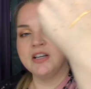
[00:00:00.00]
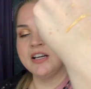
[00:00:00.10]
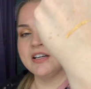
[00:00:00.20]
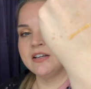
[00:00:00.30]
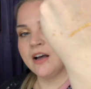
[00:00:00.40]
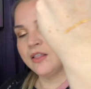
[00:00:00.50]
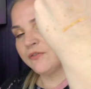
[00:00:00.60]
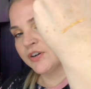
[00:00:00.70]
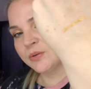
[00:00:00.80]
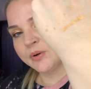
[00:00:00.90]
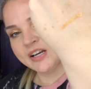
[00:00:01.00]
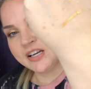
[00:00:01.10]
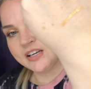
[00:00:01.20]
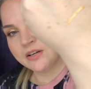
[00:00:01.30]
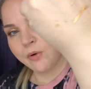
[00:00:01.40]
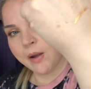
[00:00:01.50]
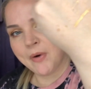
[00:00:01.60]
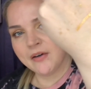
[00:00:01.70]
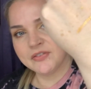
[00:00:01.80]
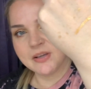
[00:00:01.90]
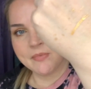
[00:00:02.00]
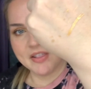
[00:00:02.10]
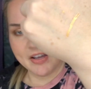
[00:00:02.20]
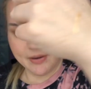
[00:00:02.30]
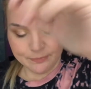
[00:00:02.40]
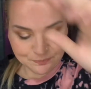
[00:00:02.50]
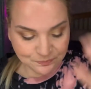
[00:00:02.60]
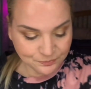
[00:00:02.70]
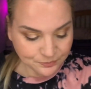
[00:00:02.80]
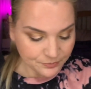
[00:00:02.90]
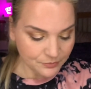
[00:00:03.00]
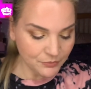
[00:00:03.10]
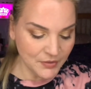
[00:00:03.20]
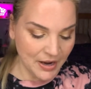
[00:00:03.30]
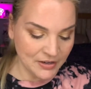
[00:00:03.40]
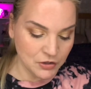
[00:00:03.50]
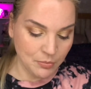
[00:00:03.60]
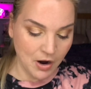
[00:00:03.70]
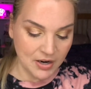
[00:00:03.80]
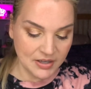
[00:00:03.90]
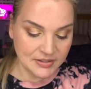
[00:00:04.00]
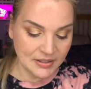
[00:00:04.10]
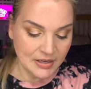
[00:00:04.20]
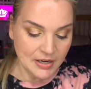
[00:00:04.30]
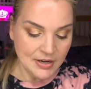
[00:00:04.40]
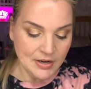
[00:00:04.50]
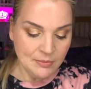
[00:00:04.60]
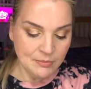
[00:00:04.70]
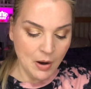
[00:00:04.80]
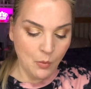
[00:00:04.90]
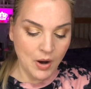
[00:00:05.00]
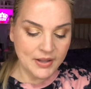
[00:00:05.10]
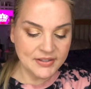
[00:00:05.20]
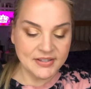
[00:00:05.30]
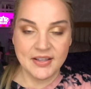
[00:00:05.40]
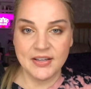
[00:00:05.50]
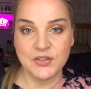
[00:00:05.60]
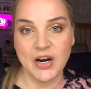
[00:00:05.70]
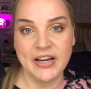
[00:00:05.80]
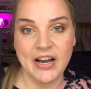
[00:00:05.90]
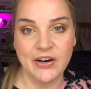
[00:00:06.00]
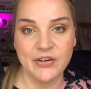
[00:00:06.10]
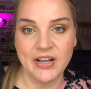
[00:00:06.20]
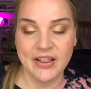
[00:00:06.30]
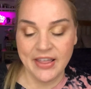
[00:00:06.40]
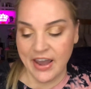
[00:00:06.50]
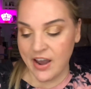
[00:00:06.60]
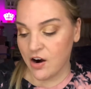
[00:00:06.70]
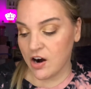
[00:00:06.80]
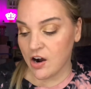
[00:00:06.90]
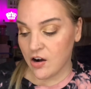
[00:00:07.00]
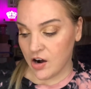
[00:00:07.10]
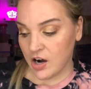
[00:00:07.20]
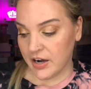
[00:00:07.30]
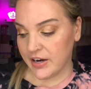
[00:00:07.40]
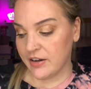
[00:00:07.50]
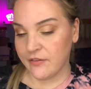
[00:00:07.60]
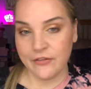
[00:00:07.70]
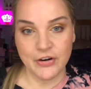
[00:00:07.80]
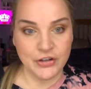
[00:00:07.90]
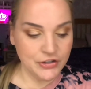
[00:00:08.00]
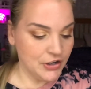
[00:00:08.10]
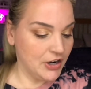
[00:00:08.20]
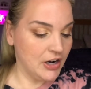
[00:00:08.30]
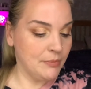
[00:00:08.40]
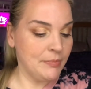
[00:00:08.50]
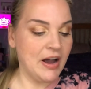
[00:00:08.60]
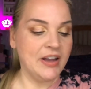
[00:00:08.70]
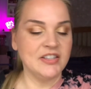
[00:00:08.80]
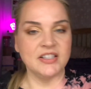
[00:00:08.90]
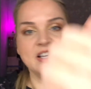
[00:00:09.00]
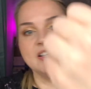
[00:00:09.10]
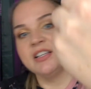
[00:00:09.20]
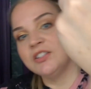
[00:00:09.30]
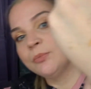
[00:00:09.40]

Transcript: needed, on the first one, I needed to wipe off some of the extra product. But once these dry down, they are on for sure. But I just think it's such a